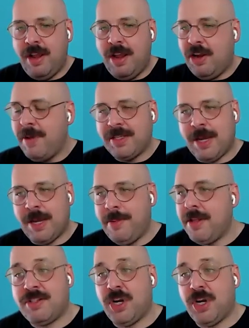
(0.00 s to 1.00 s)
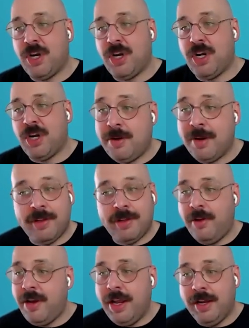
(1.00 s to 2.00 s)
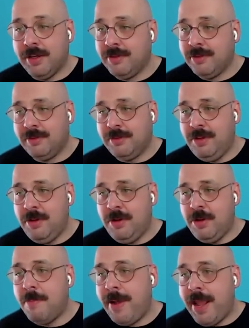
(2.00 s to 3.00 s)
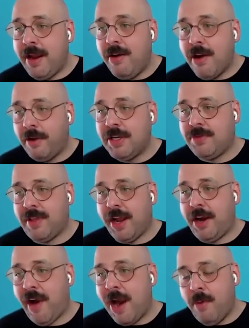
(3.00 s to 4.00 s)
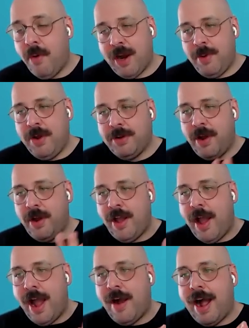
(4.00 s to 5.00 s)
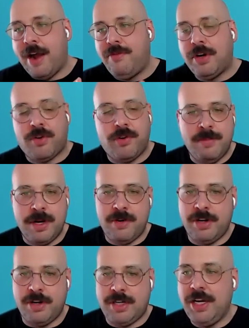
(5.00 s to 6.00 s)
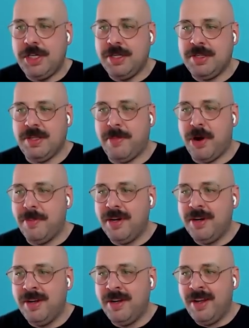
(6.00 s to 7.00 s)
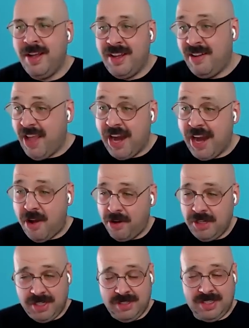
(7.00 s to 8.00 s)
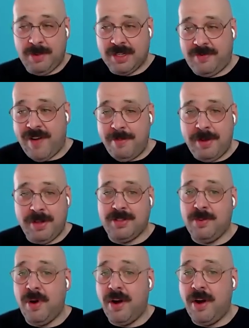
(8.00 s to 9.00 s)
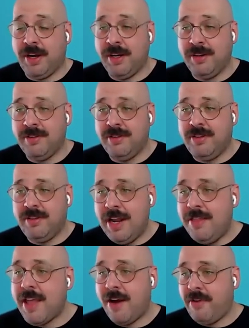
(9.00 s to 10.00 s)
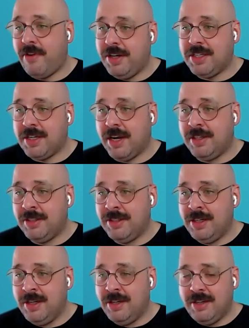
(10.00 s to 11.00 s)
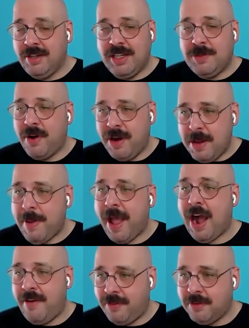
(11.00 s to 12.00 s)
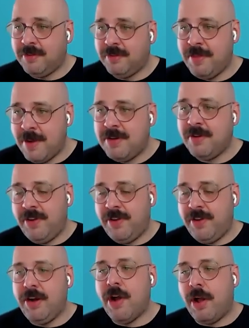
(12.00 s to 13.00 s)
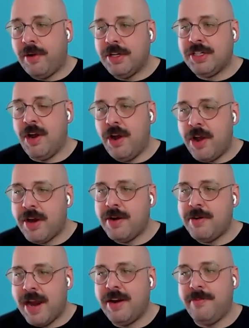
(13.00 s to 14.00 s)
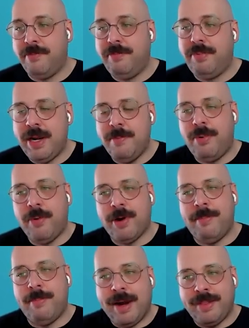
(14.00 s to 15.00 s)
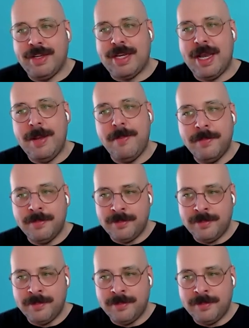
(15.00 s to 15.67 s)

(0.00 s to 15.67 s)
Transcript: it could be something that stops them going to another clinic. Being acknowledged for that great work. We all know how hard recruitment and retention is at the moment. Yes. Acknowledging someone's fabulous work in that register is pretty powerful for them to feel acknowledged and heard, and a pretty important part of the team.